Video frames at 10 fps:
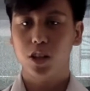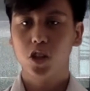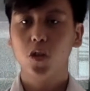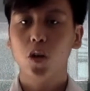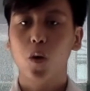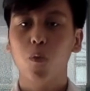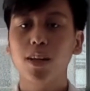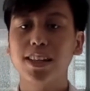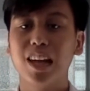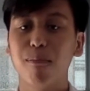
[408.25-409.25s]
So
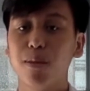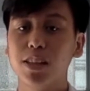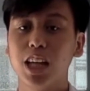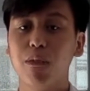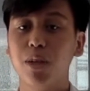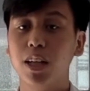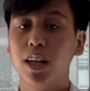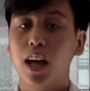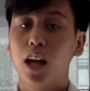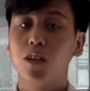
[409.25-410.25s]
what samples can we
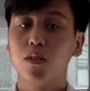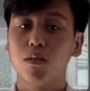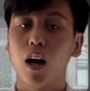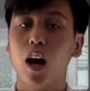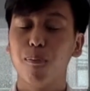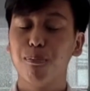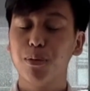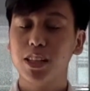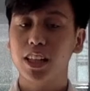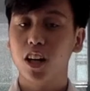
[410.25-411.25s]

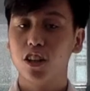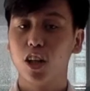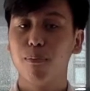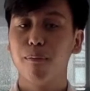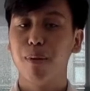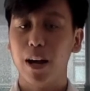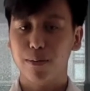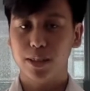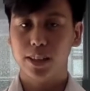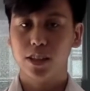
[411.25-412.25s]
proceed under biopsy?